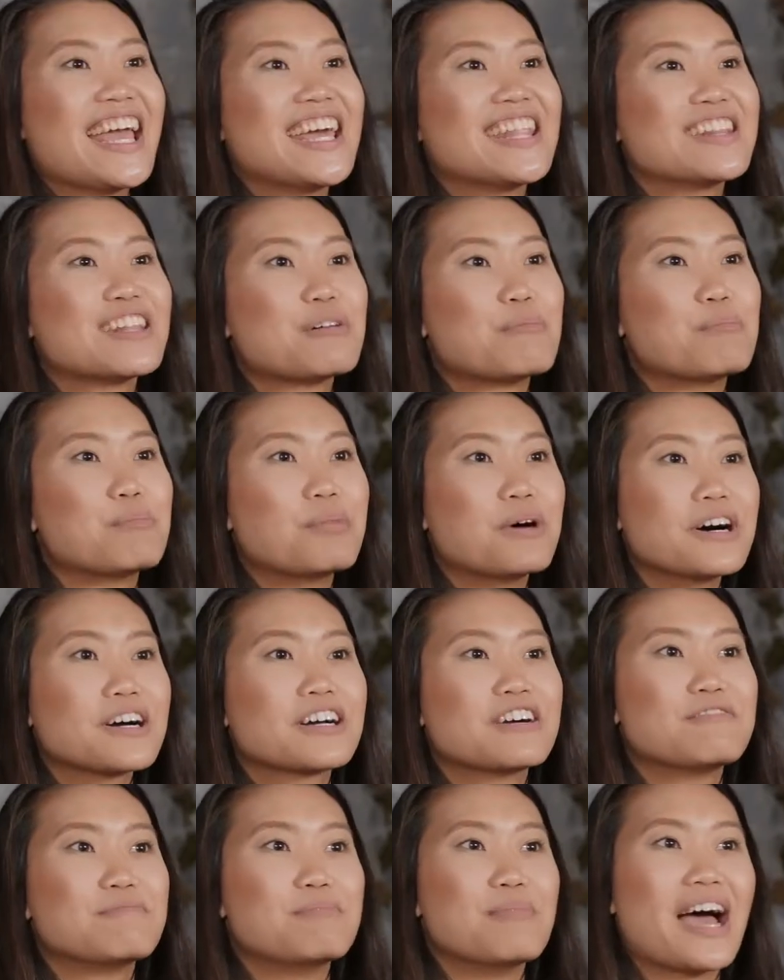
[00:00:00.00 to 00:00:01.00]
In the book
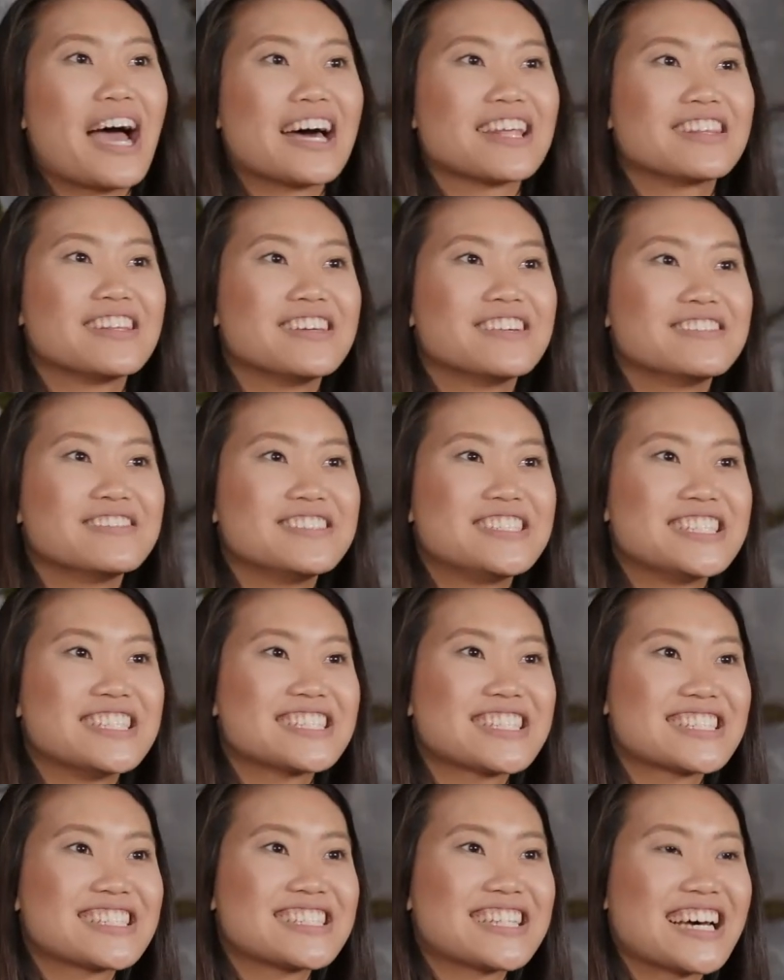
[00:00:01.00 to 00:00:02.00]
of Matthew,
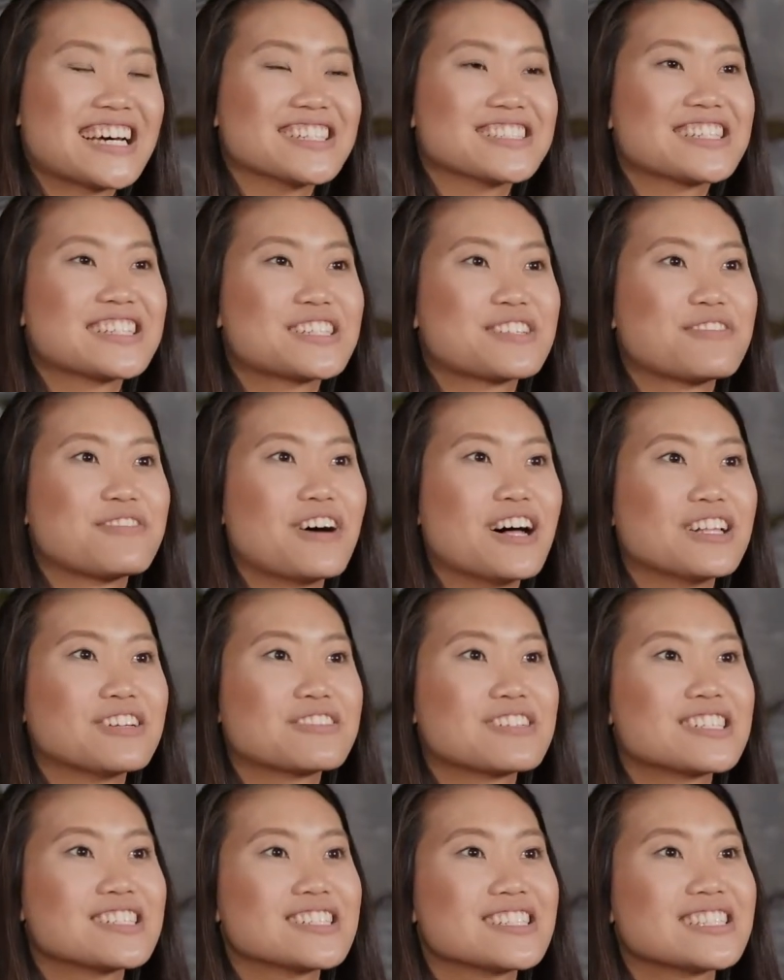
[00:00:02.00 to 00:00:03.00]
Jesus tells his
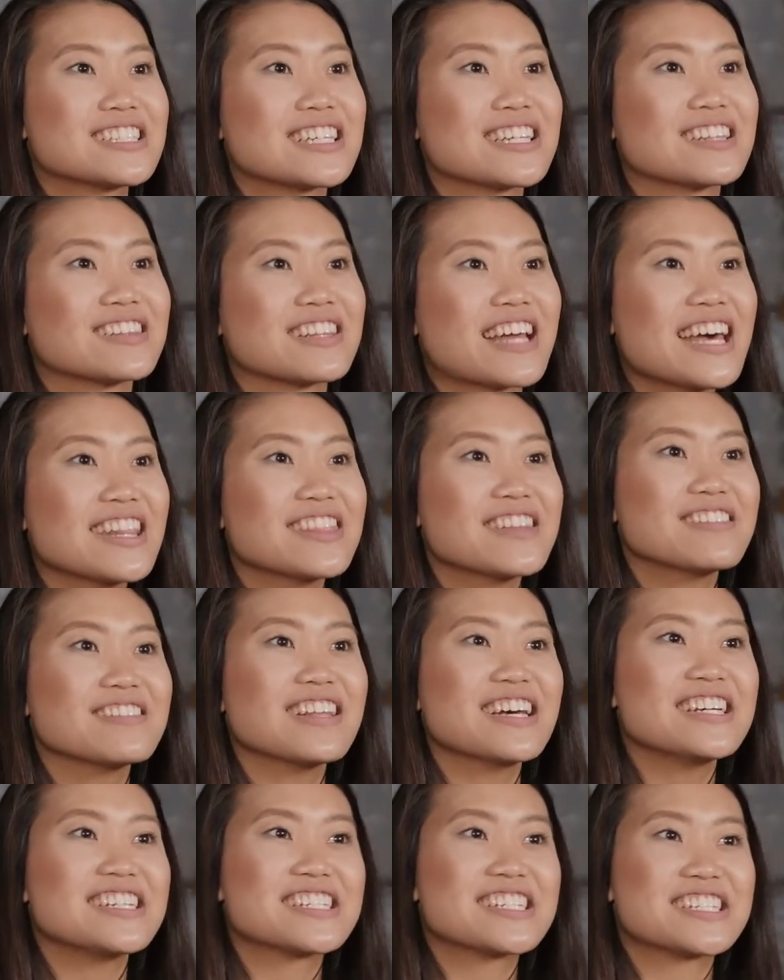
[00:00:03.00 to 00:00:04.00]
followers to let their
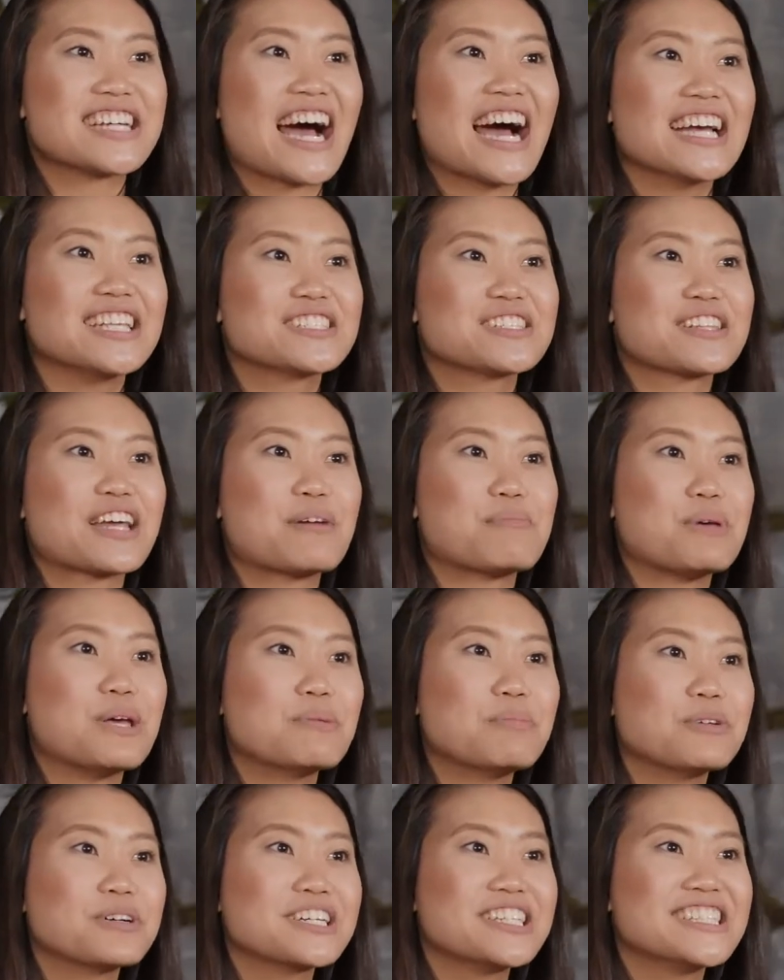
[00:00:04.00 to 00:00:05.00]
light shine so that
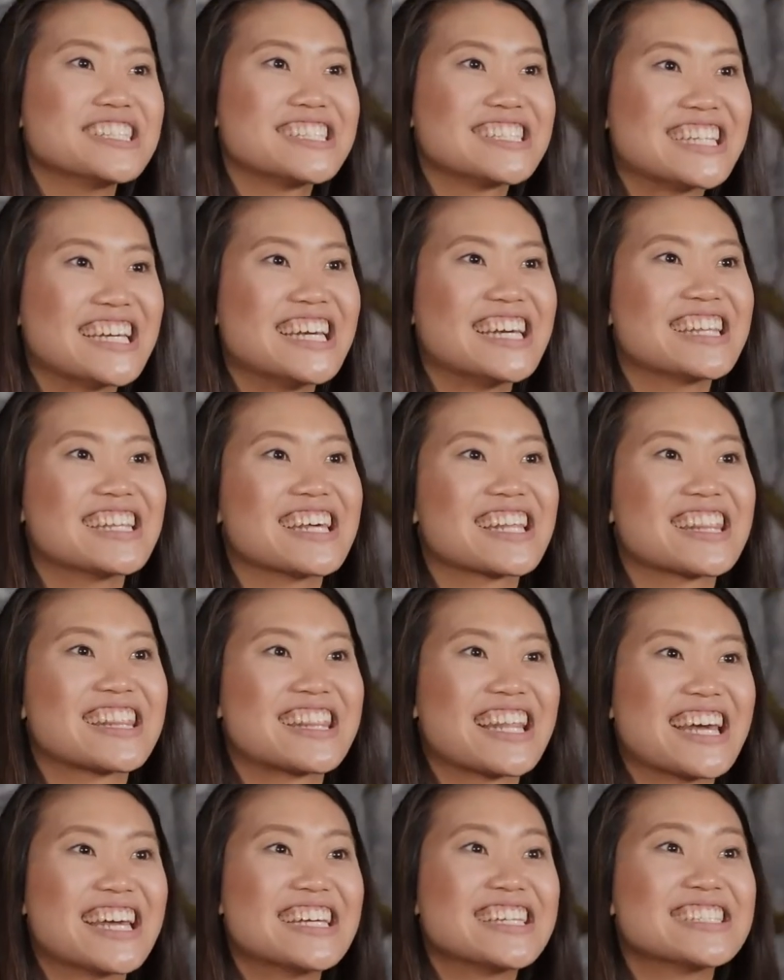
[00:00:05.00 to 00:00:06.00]
people can see the
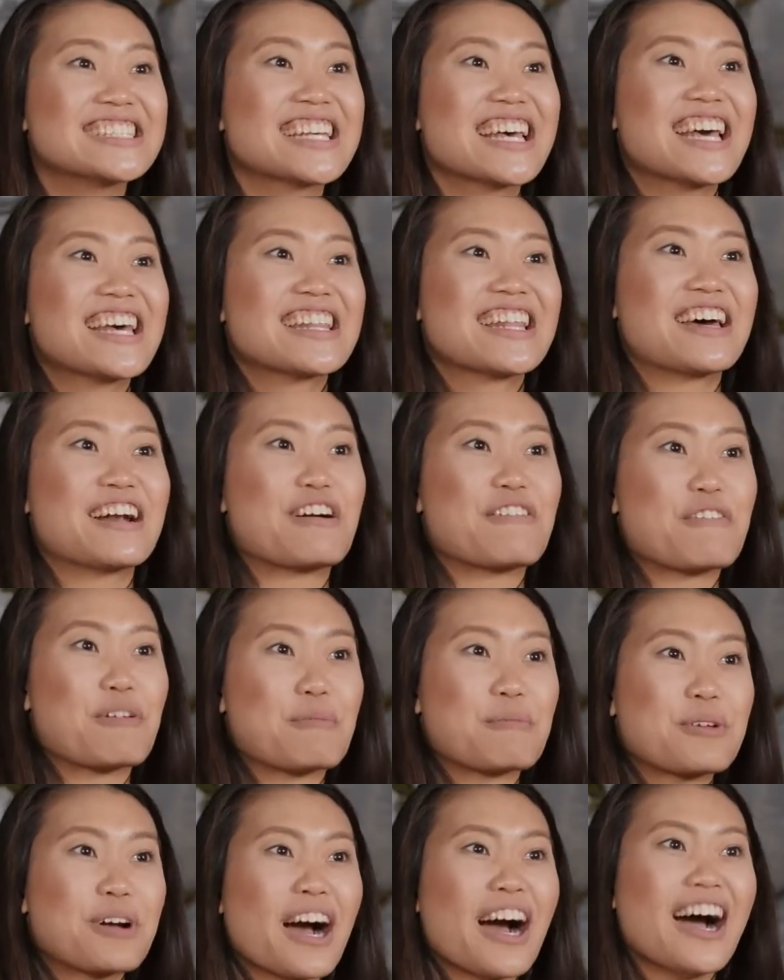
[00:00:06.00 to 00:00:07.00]
things that are
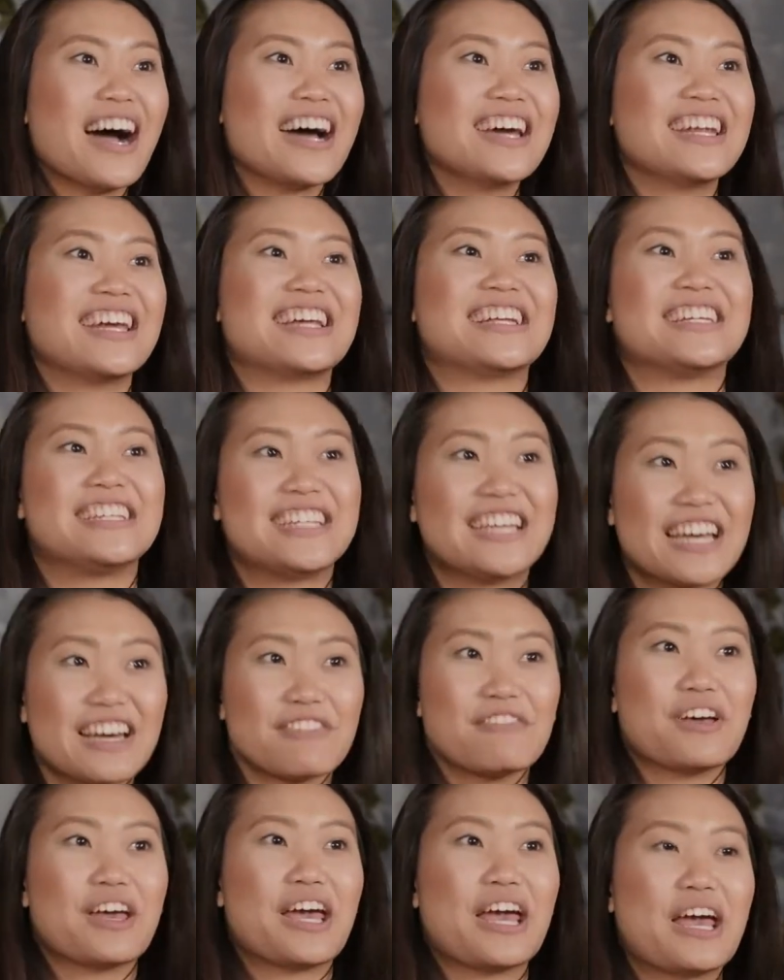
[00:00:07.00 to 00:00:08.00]
from God and
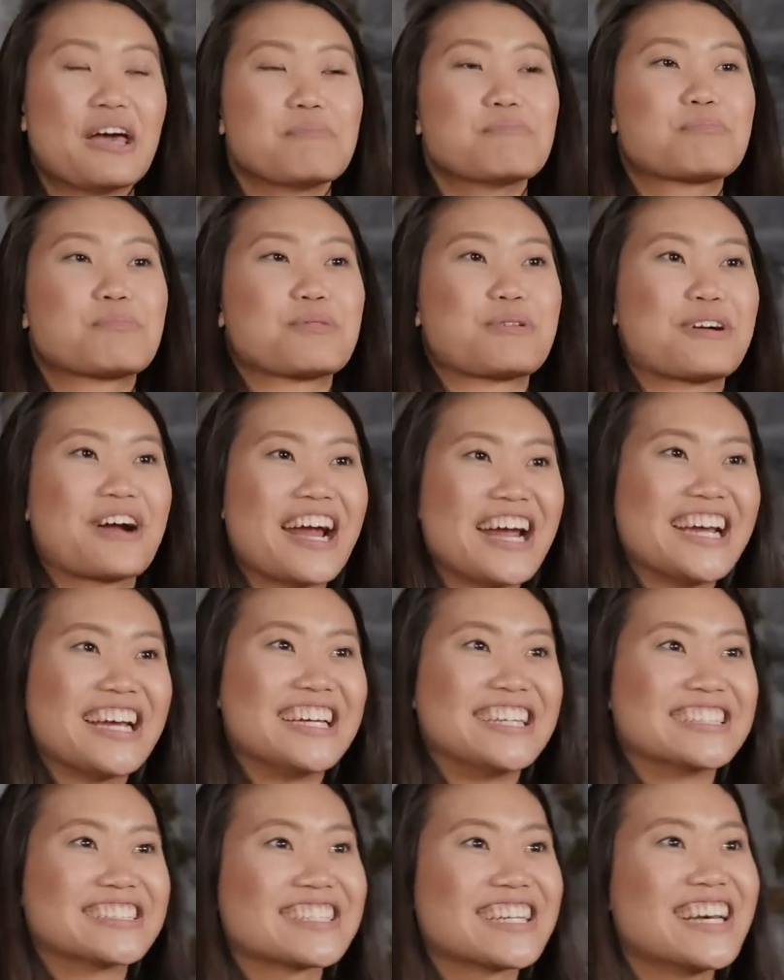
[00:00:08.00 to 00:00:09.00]
give him
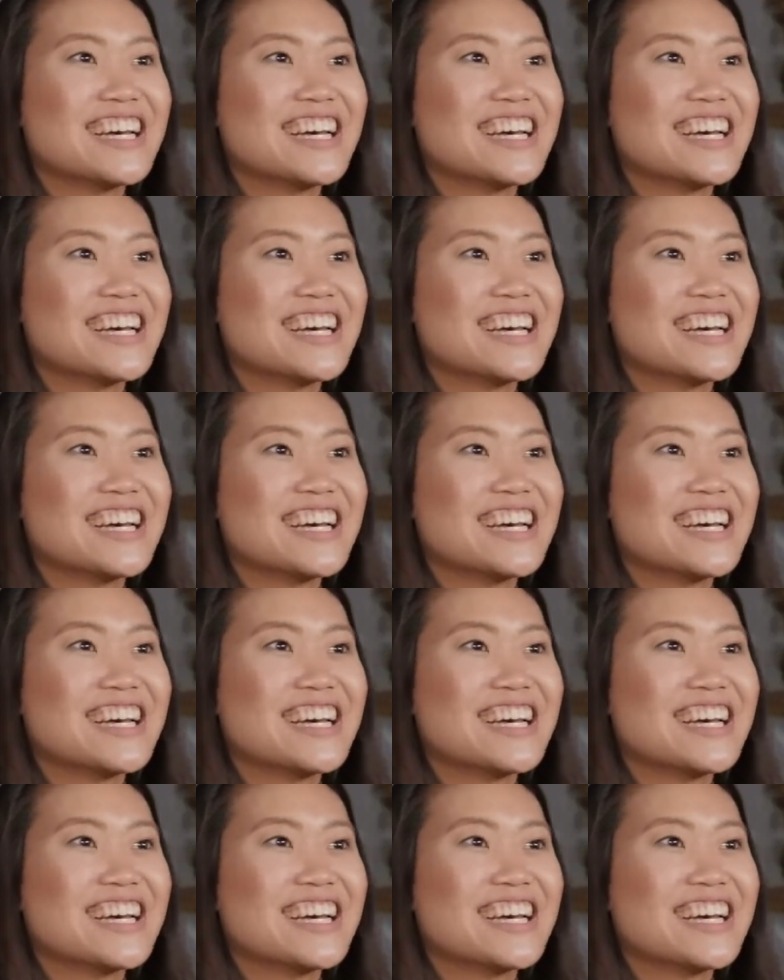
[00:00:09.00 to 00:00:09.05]
praise.